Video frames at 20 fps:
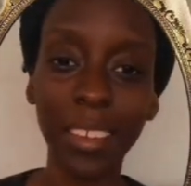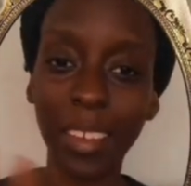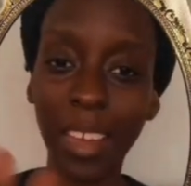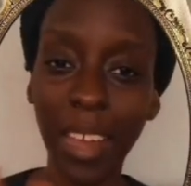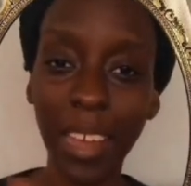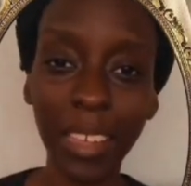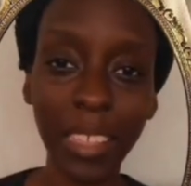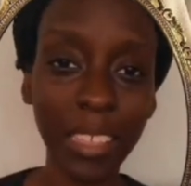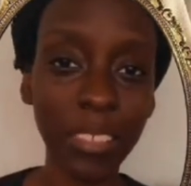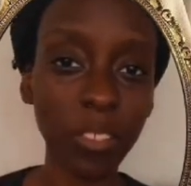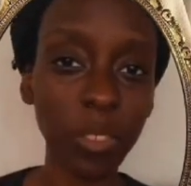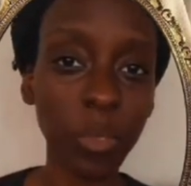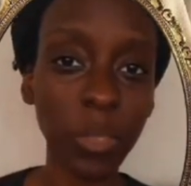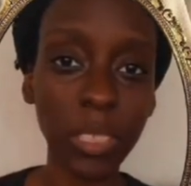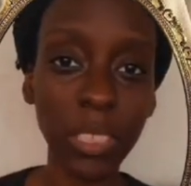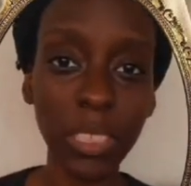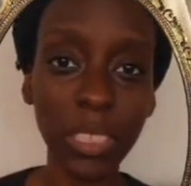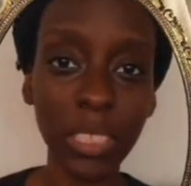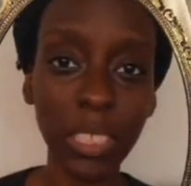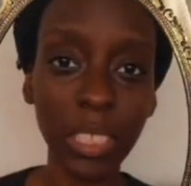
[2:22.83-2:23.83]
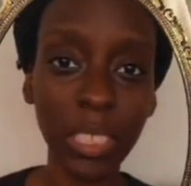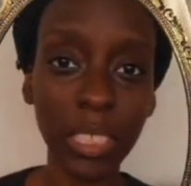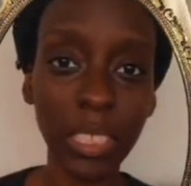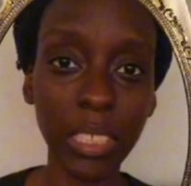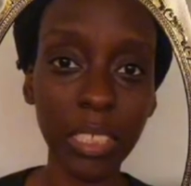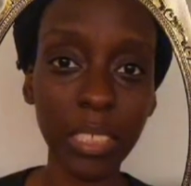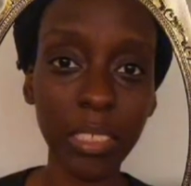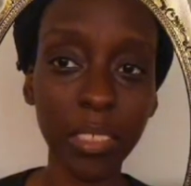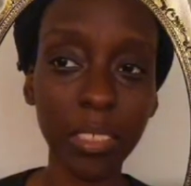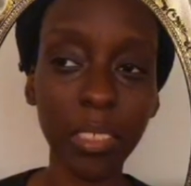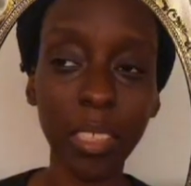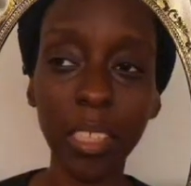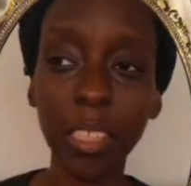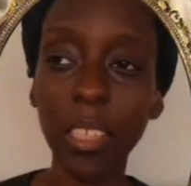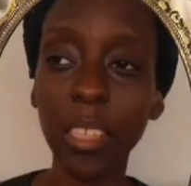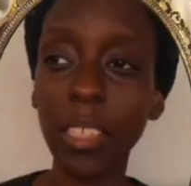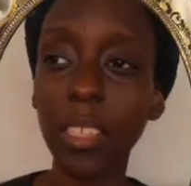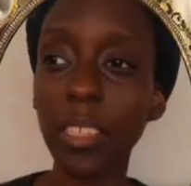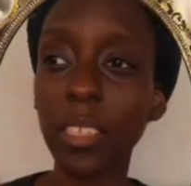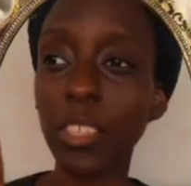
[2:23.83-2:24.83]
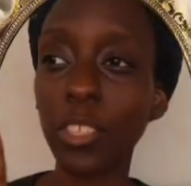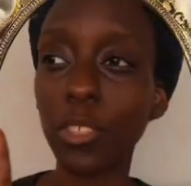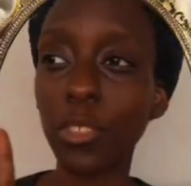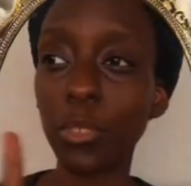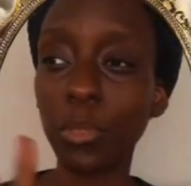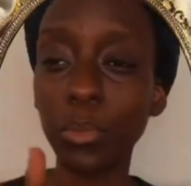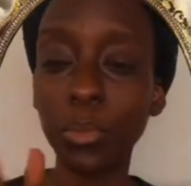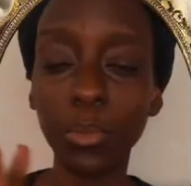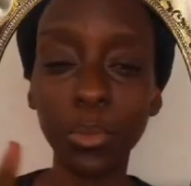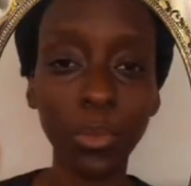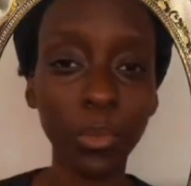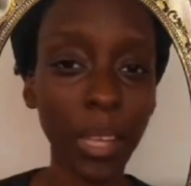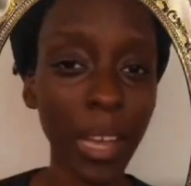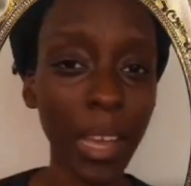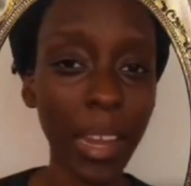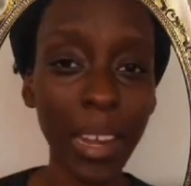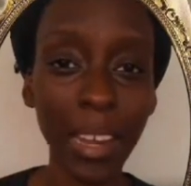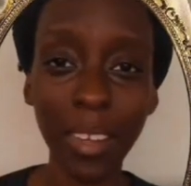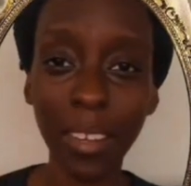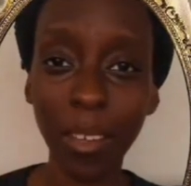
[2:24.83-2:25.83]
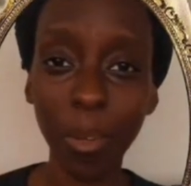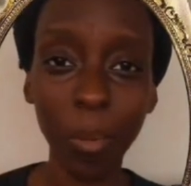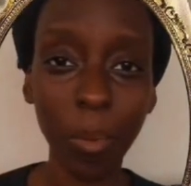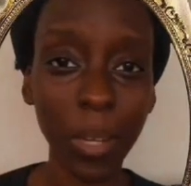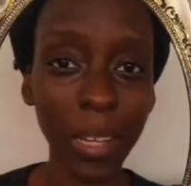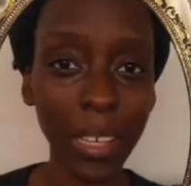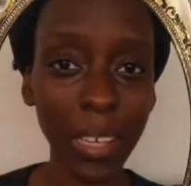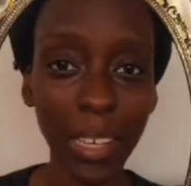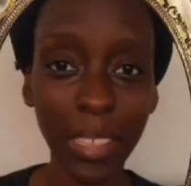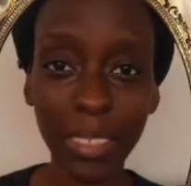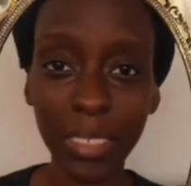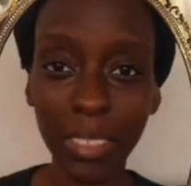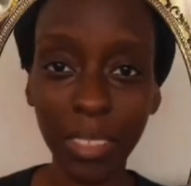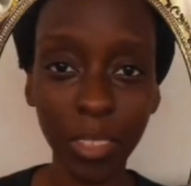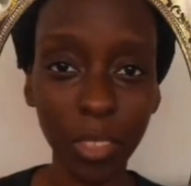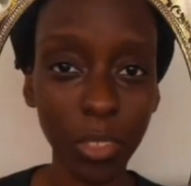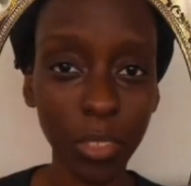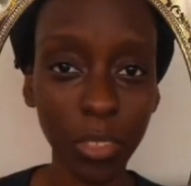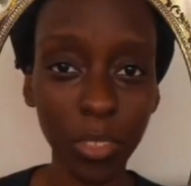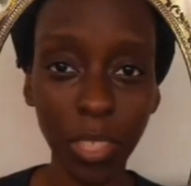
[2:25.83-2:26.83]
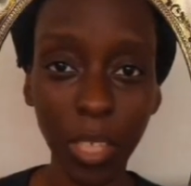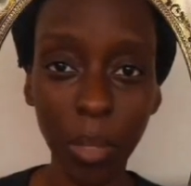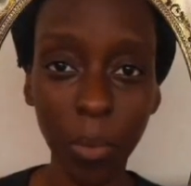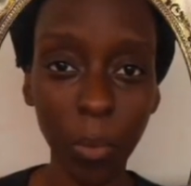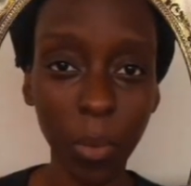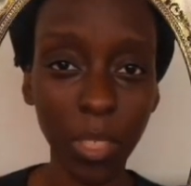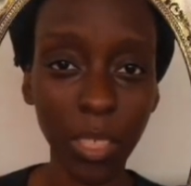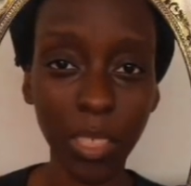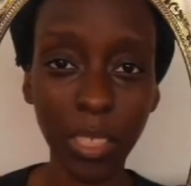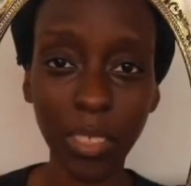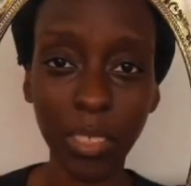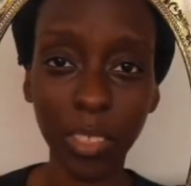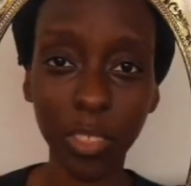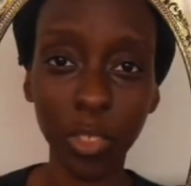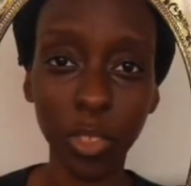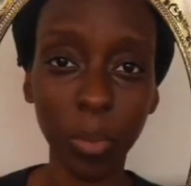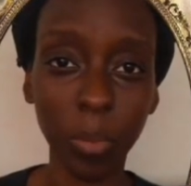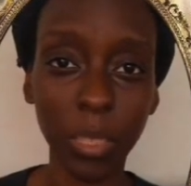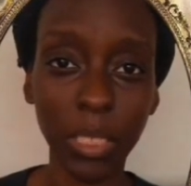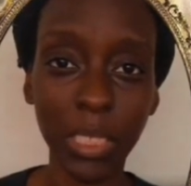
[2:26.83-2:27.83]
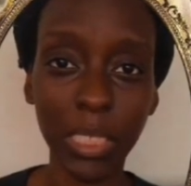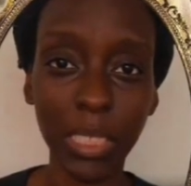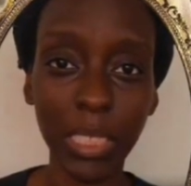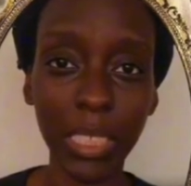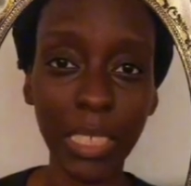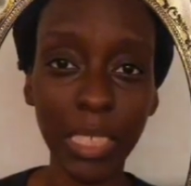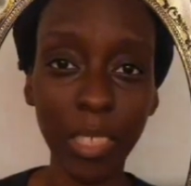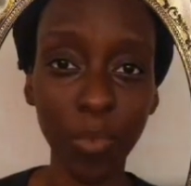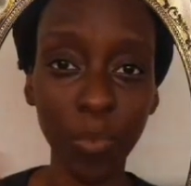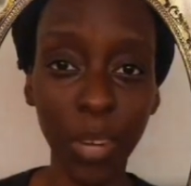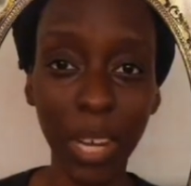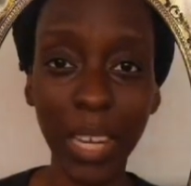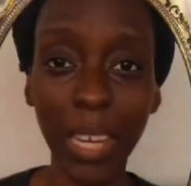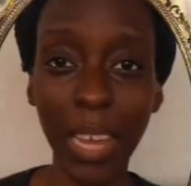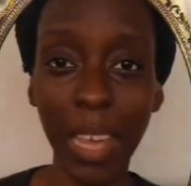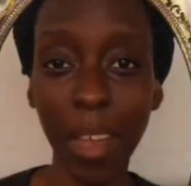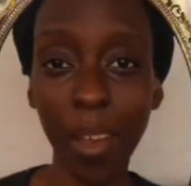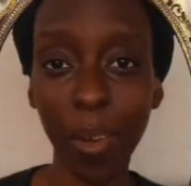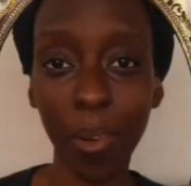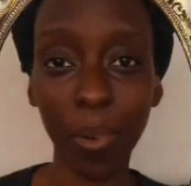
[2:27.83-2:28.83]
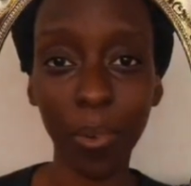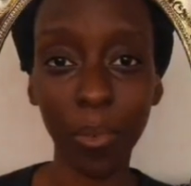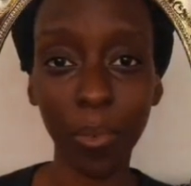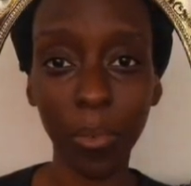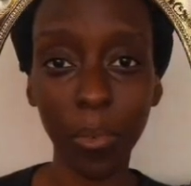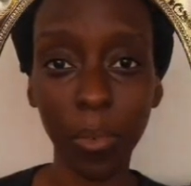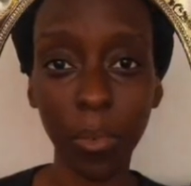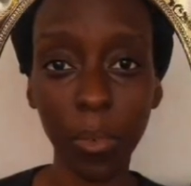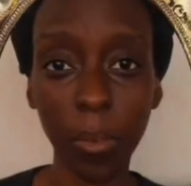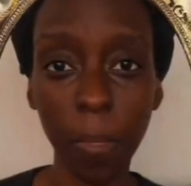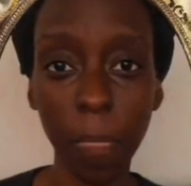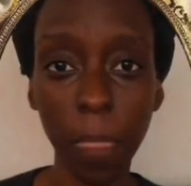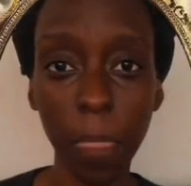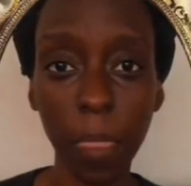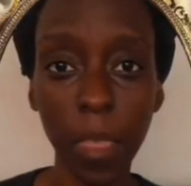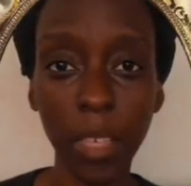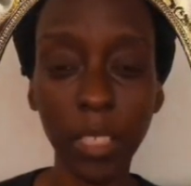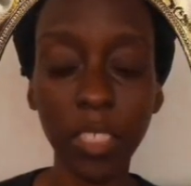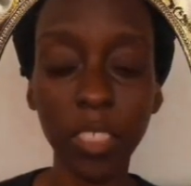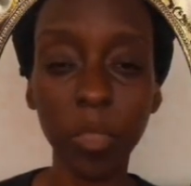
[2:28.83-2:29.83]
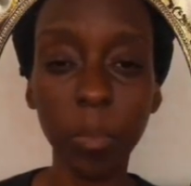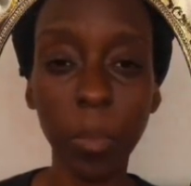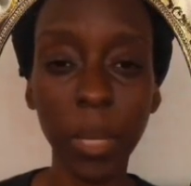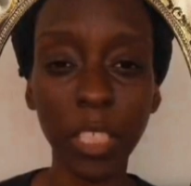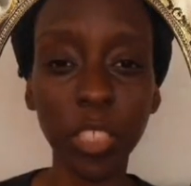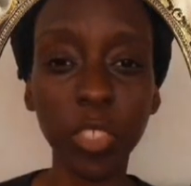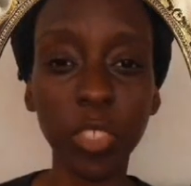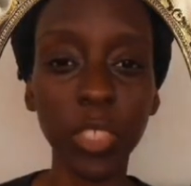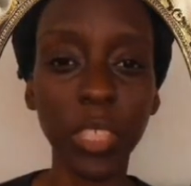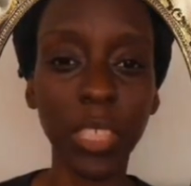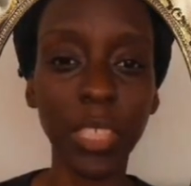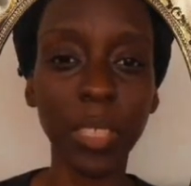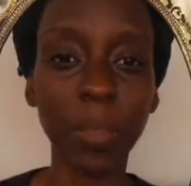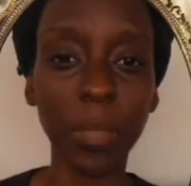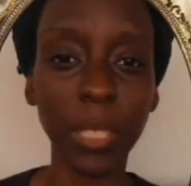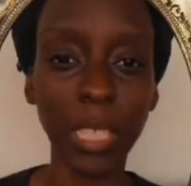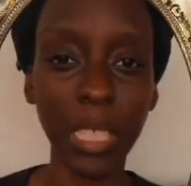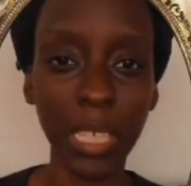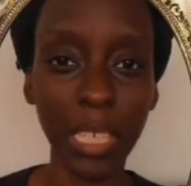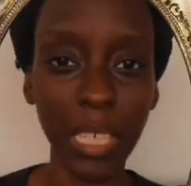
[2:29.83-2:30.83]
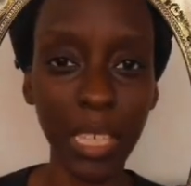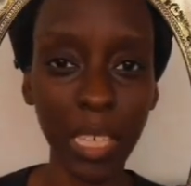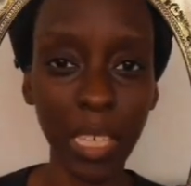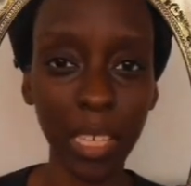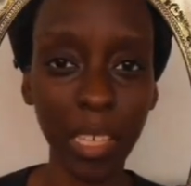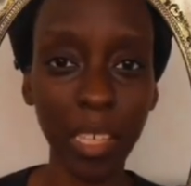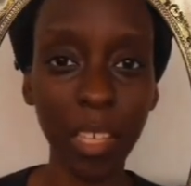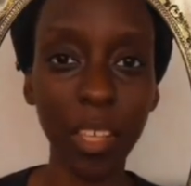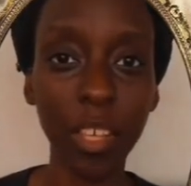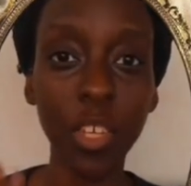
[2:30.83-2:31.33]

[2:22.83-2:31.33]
God gives you these things. Nobody has to understand what it is that you're meant to lead in right now, especially at the beginning.